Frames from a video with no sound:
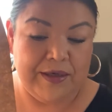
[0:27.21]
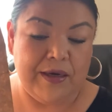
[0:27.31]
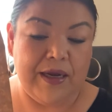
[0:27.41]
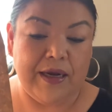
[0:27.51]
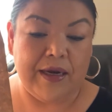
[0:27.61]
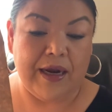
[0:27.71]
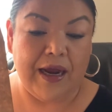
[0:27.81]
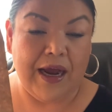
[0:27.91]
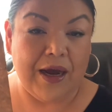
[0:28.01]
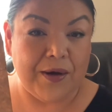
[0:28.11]
And
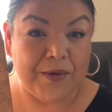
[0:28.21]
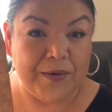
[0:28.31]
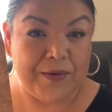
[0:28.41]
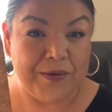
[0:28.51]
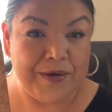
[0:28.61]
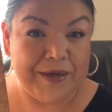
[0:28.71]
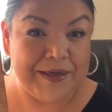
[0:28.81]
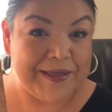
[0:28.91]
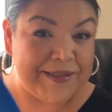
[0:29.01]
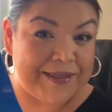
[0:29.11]
how
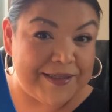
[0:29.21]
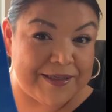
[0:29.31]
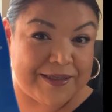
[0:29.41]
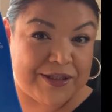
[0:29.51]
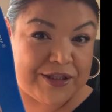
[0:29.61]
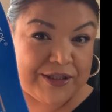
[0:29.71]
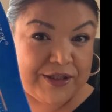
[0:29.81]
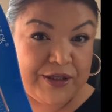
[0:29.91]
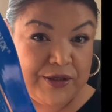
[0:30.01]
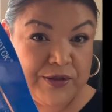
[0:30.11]
easy is it just
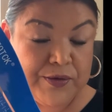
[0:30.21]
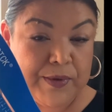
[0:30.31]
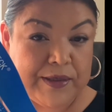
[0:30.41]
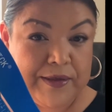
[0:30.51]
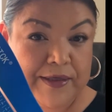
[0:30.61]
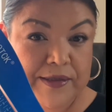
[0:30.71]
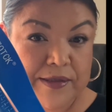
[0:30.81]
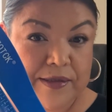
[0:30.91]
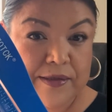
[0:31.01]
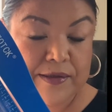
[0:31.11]
to use one of these